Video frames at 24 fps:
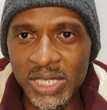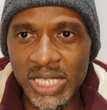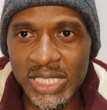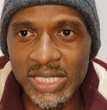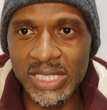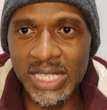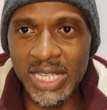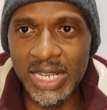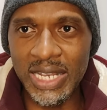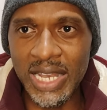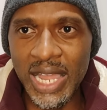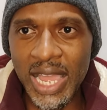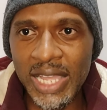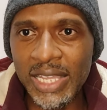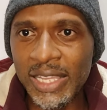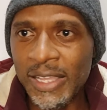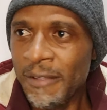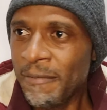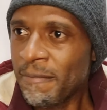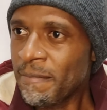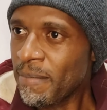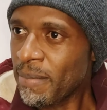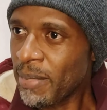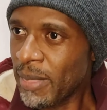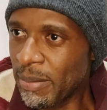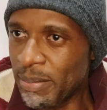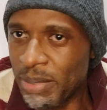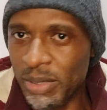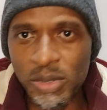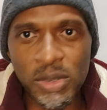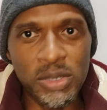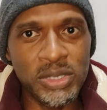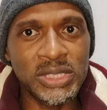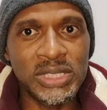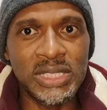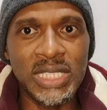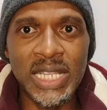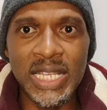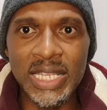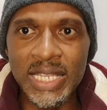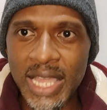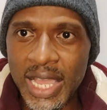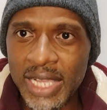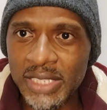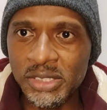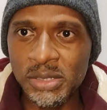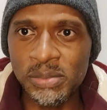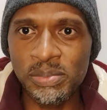that they like because they
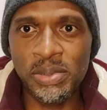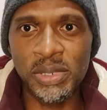like to